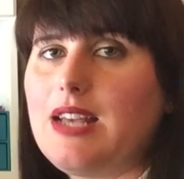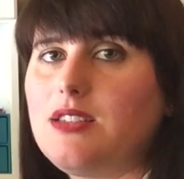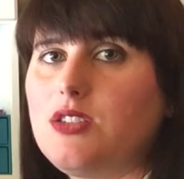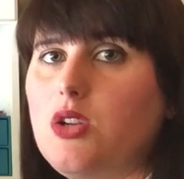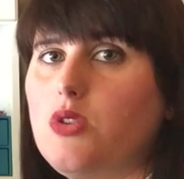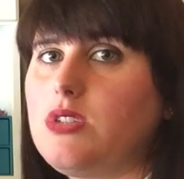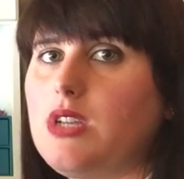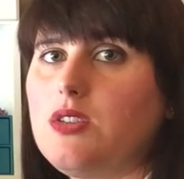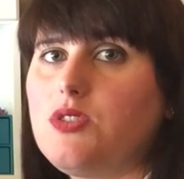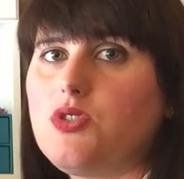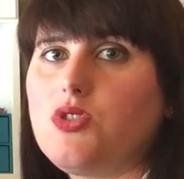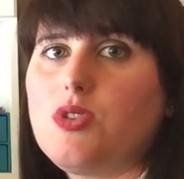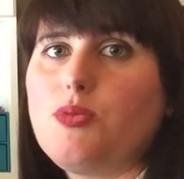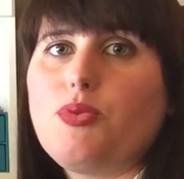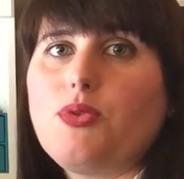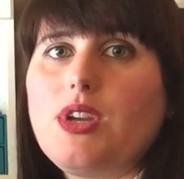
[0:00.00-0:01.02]
has no dust or
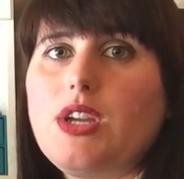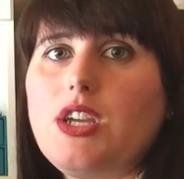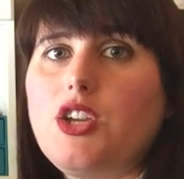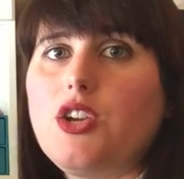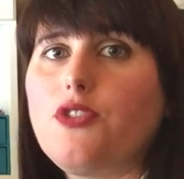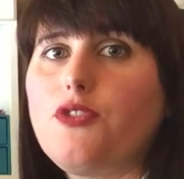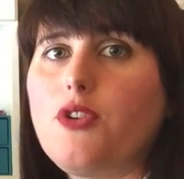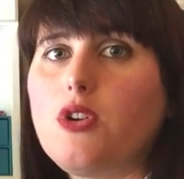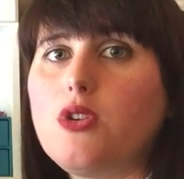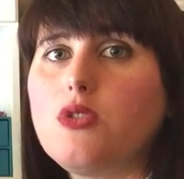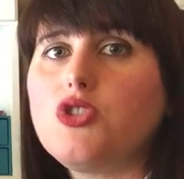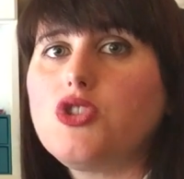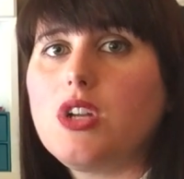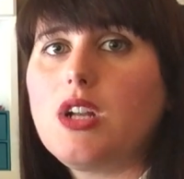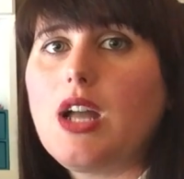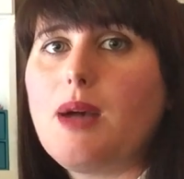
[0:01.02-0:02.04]
debris, your photos
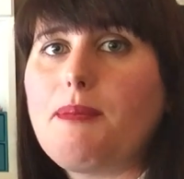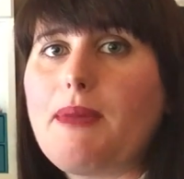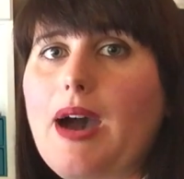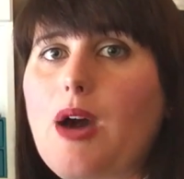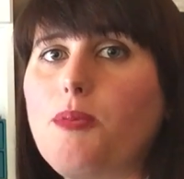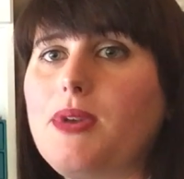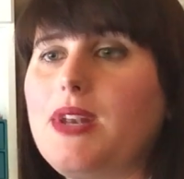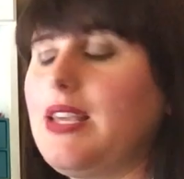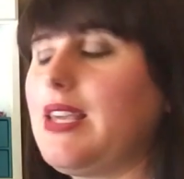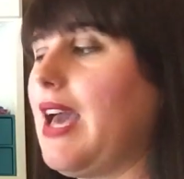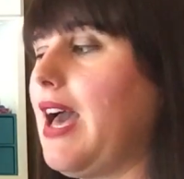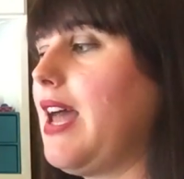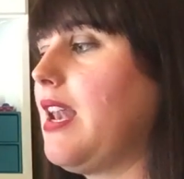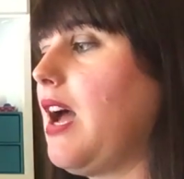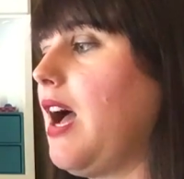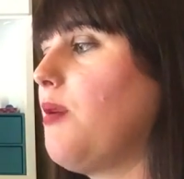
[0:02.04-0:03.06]
should come out. But
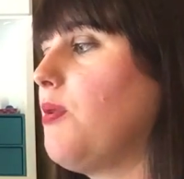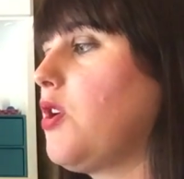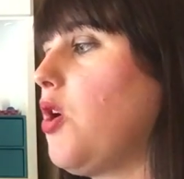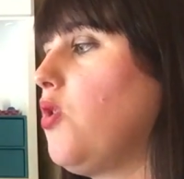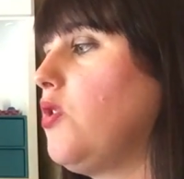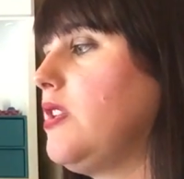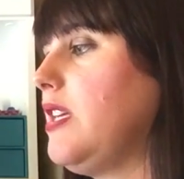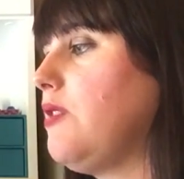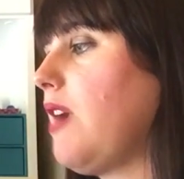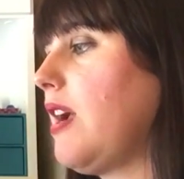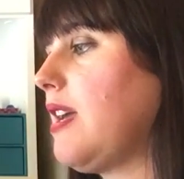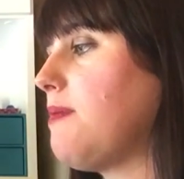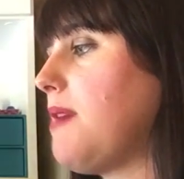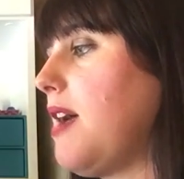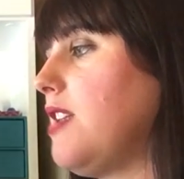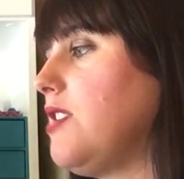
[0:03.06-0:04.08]
again, I would only
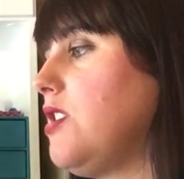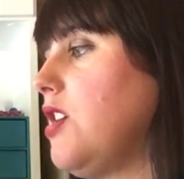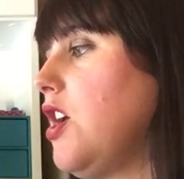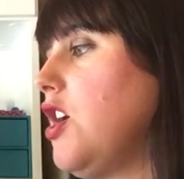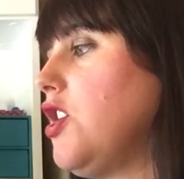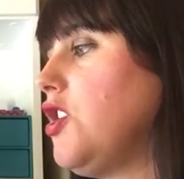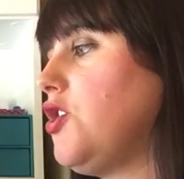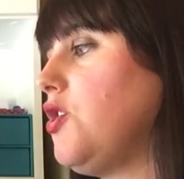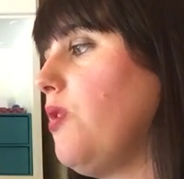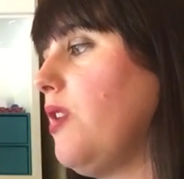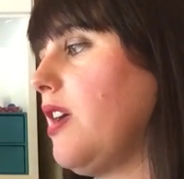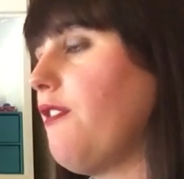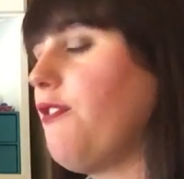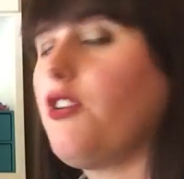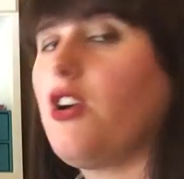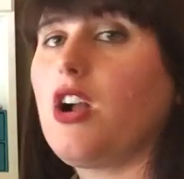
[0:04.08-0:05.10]
recommend doing
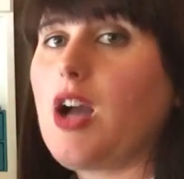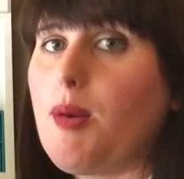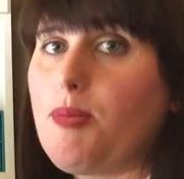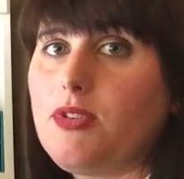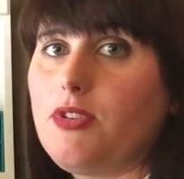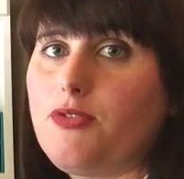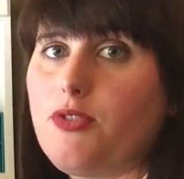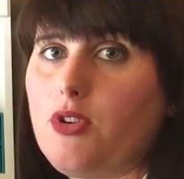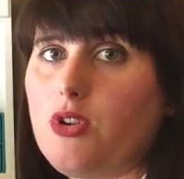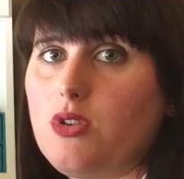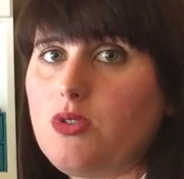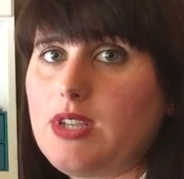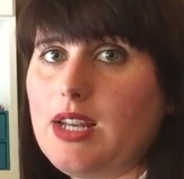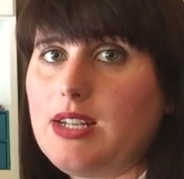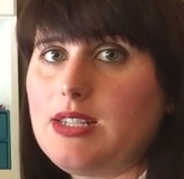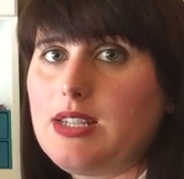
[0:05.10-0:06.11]
it for a couple of
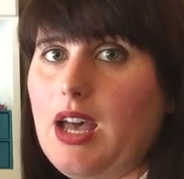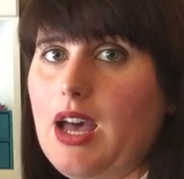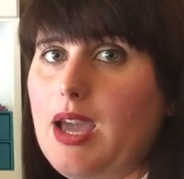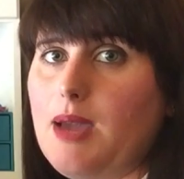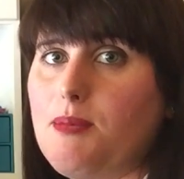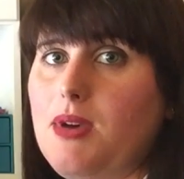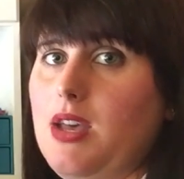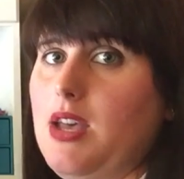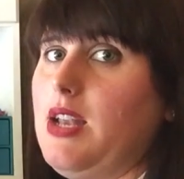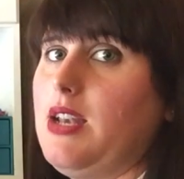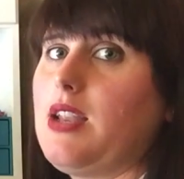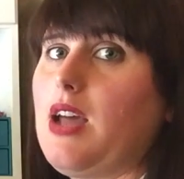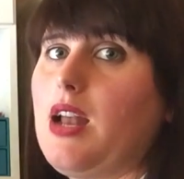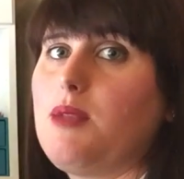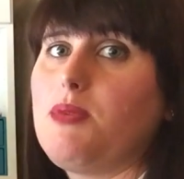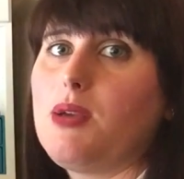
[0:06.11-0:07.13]
photos at a time,
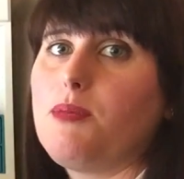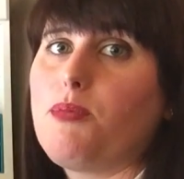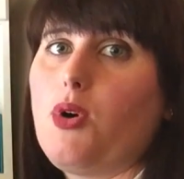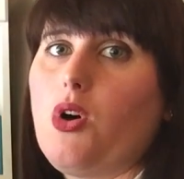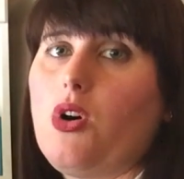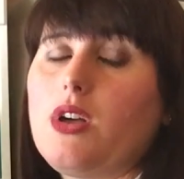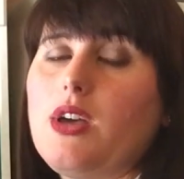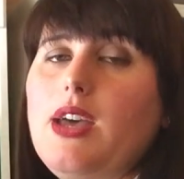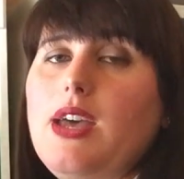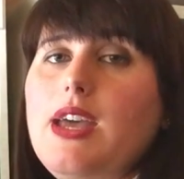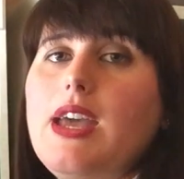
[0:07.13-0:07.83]
not a big bulk.